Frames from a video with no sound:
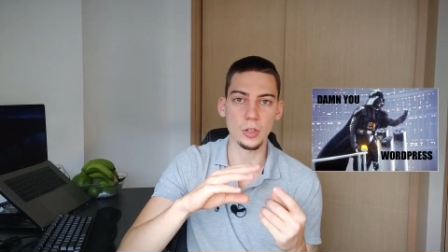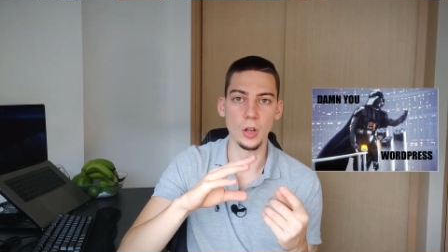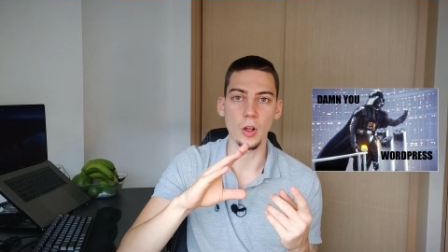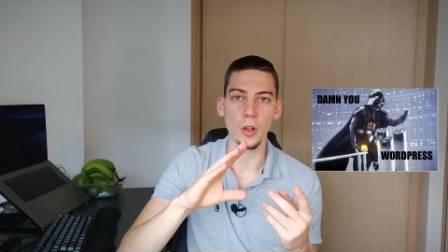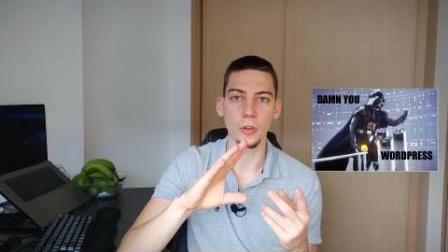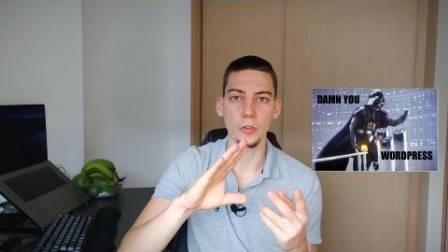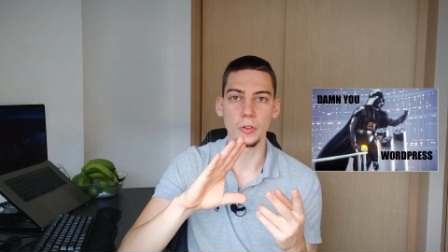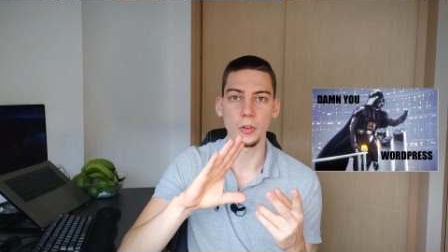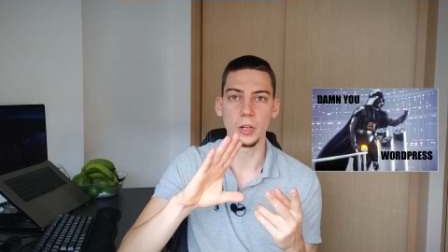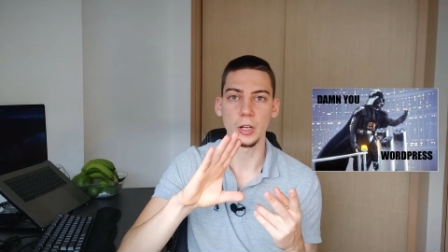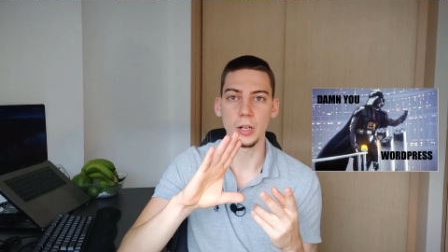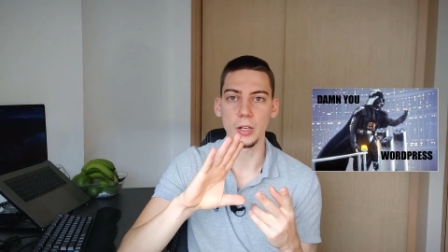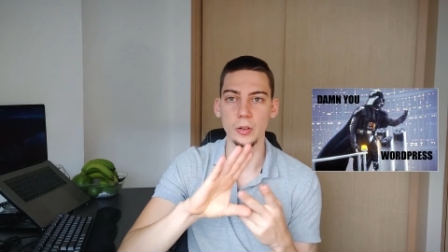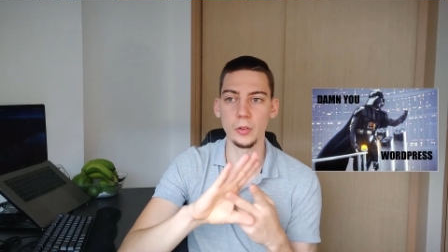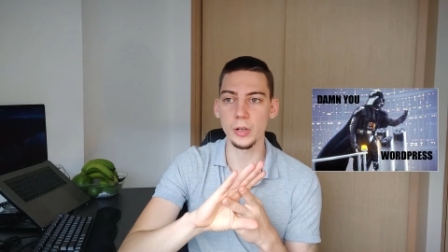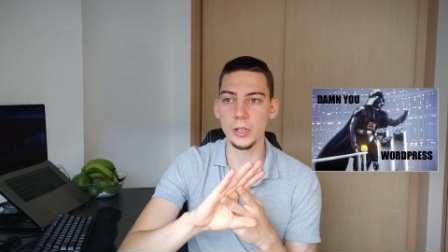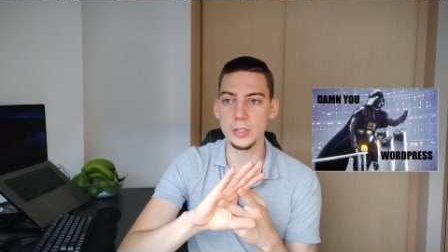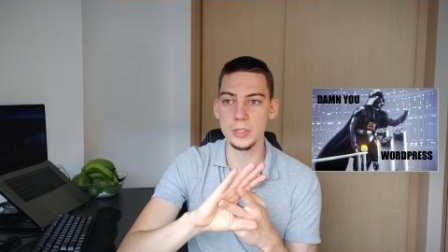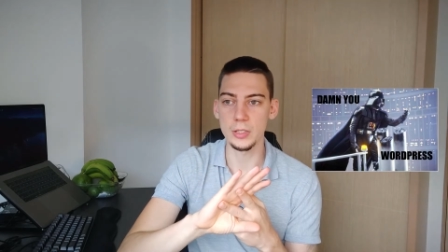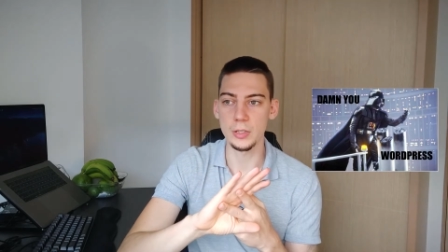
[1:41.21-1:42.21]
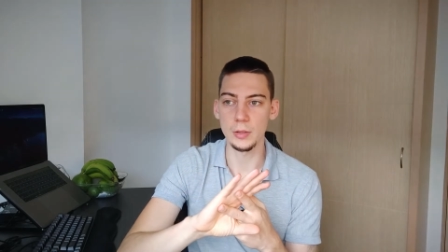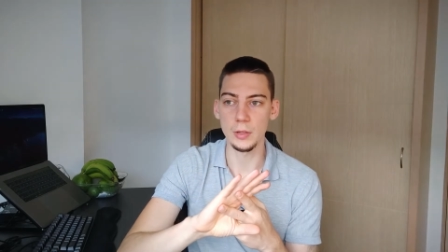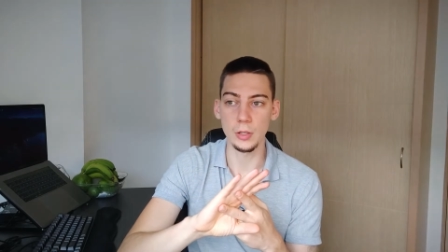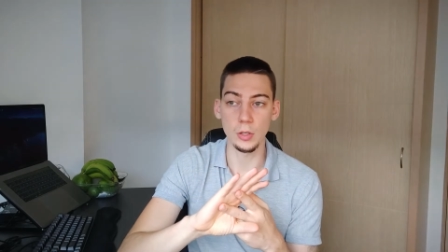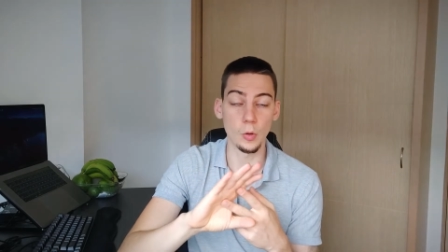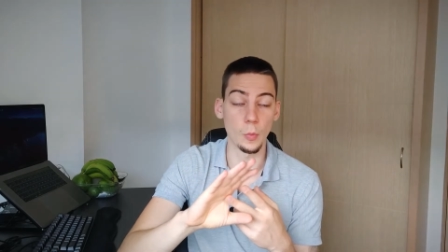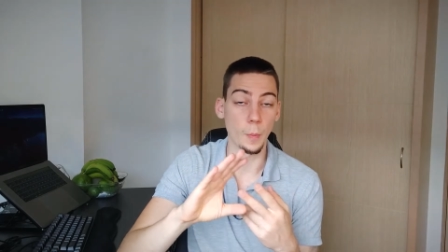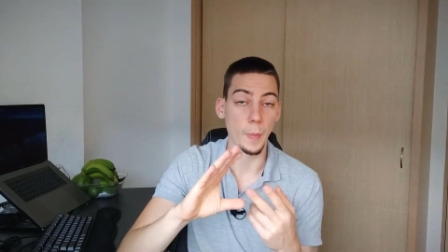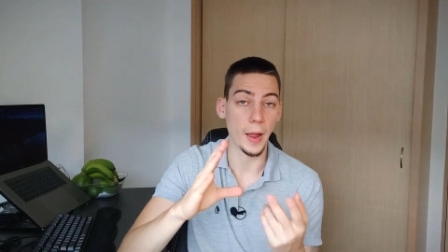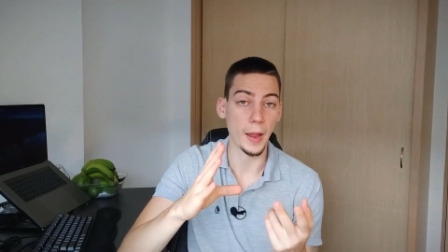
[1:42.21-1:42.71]
Also, another reason
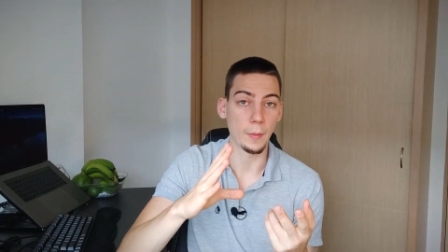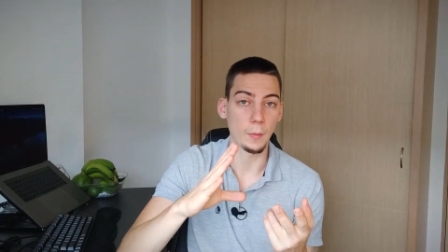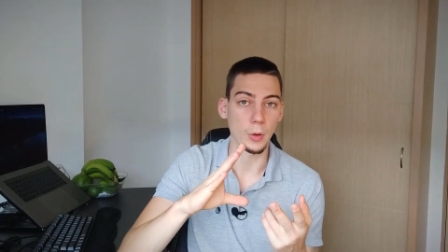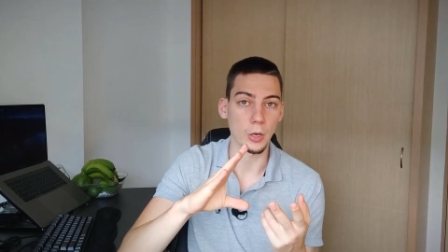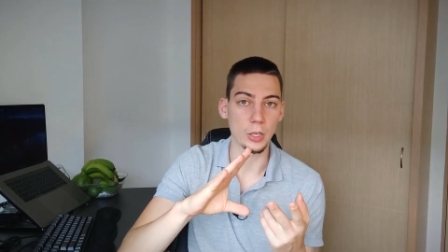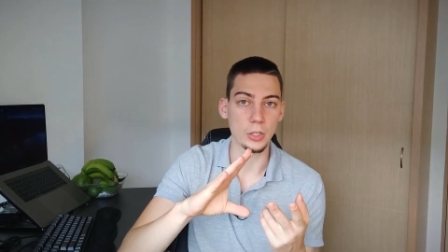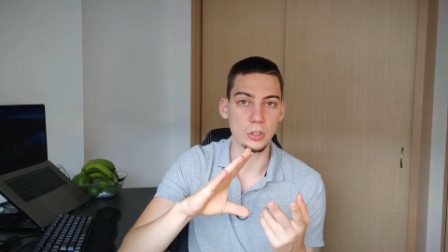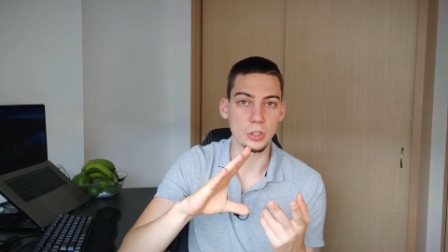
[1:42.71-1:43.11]
you might want